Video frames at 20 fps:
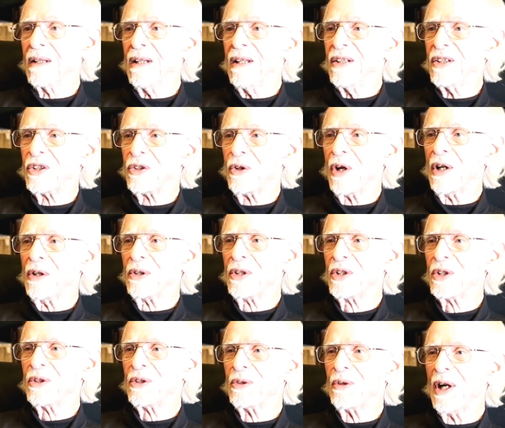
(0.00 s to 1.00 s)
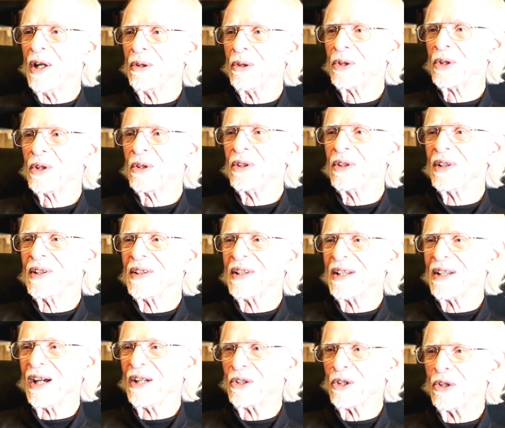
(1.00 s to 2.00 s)
Strauss
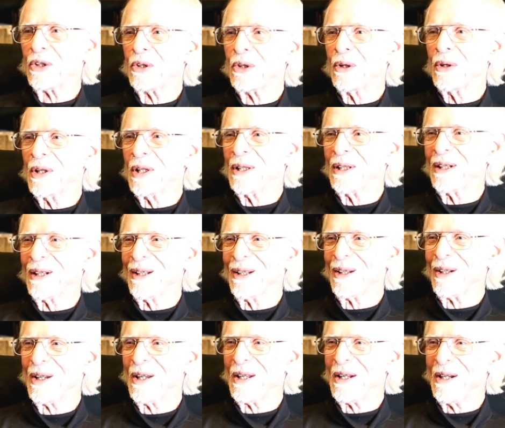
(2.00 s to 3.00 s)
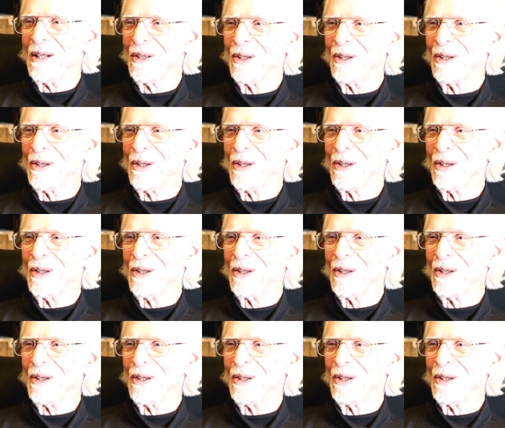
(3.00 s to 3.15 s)
Khachaturian and Ligeti